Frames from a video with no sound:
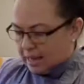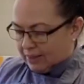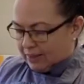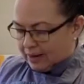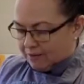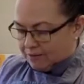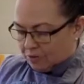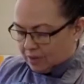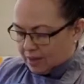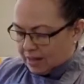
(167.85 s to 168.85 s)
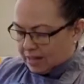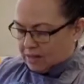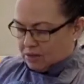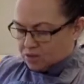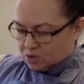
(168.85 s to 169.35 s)
And then after that,
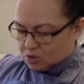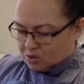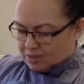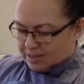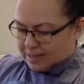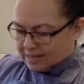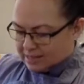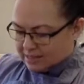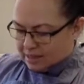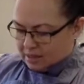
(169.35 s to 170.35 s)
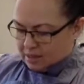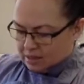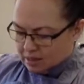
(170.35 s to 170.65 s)
just slicing.